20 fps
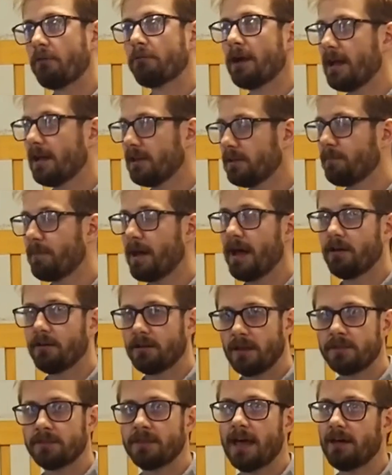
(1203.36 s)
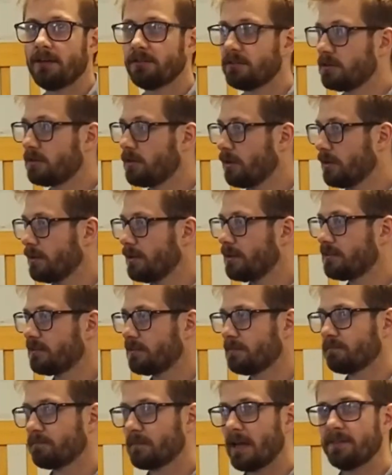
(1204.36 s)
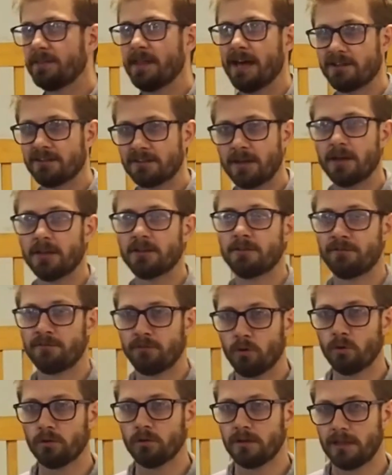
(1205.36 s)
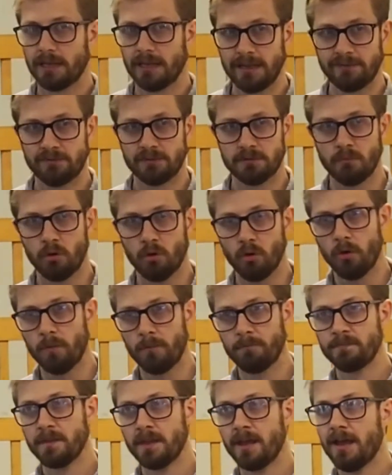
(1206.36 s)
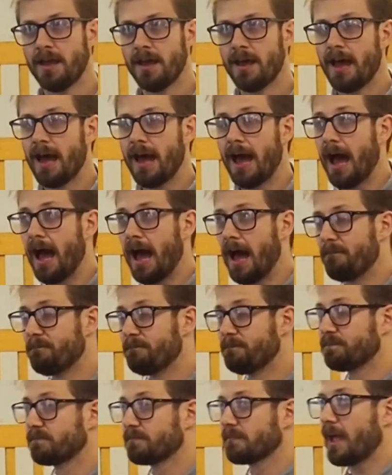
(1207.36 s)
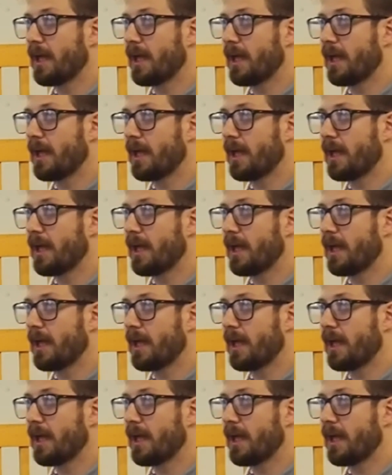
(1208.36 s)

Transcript: around about $1,000, and that's going to fall even more. And